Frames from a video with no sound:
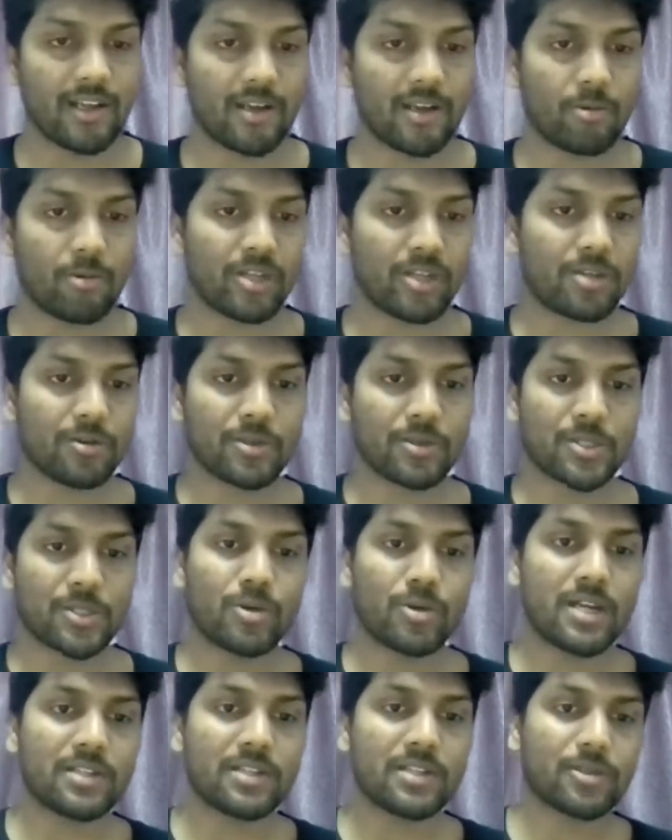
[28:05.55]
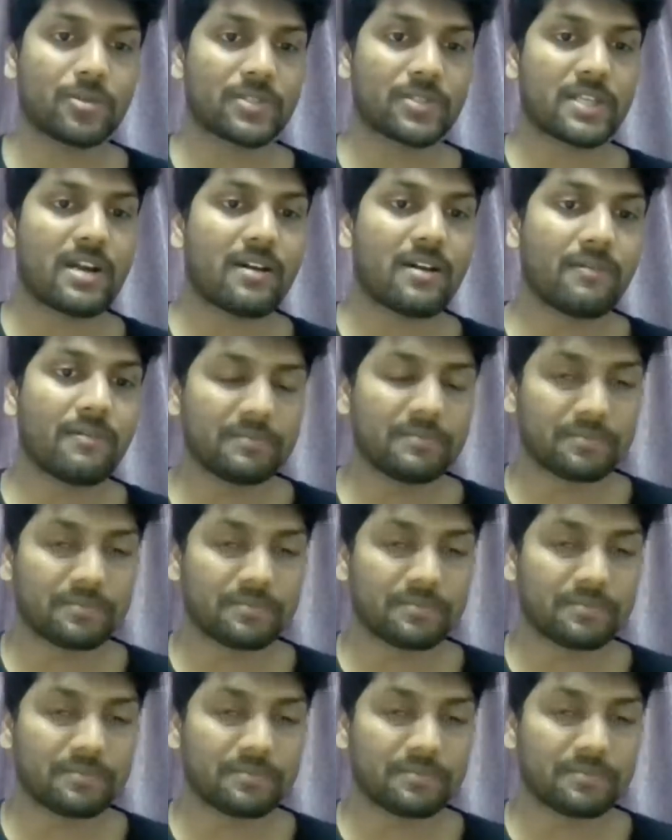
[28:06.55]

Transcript: we do so and so stuff,